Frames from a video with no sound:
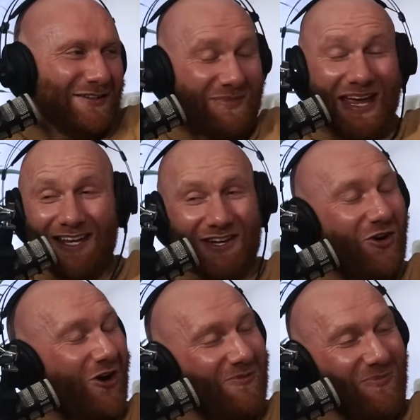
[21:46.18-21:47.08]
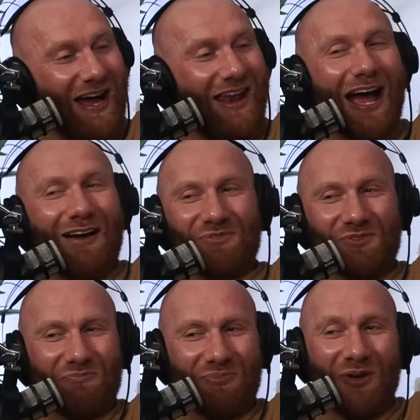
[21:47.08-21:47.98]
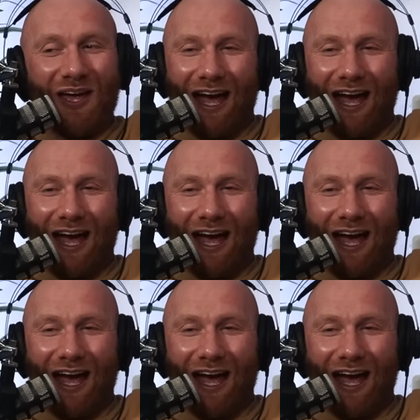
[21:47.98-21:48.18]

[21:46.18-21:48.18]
Mate, you caught him with an absolute...